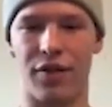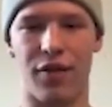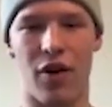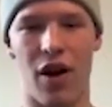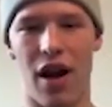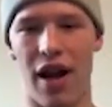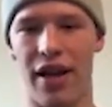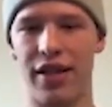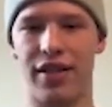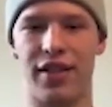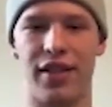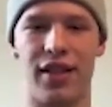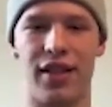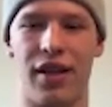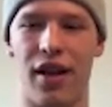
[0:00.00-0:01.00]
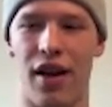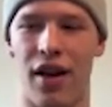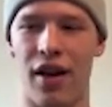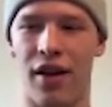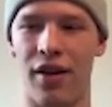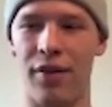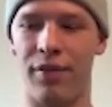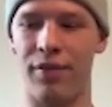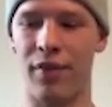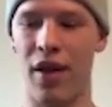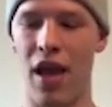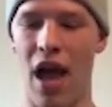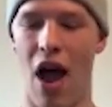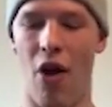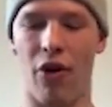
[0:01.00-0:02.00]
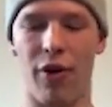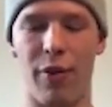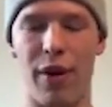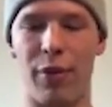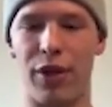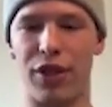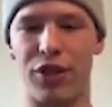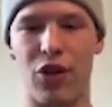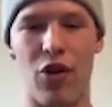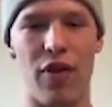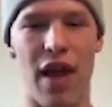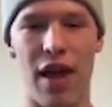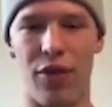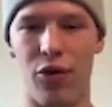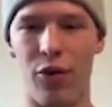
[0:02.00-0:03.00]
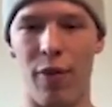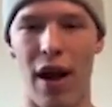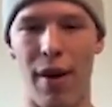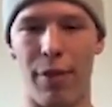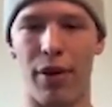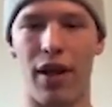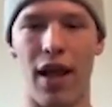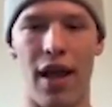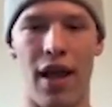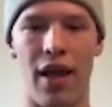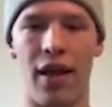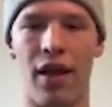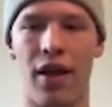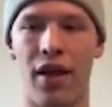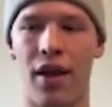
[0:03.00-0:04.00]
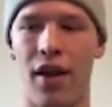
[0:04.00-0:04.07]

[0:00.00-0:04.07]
Christ, I want to be able to show that through my play.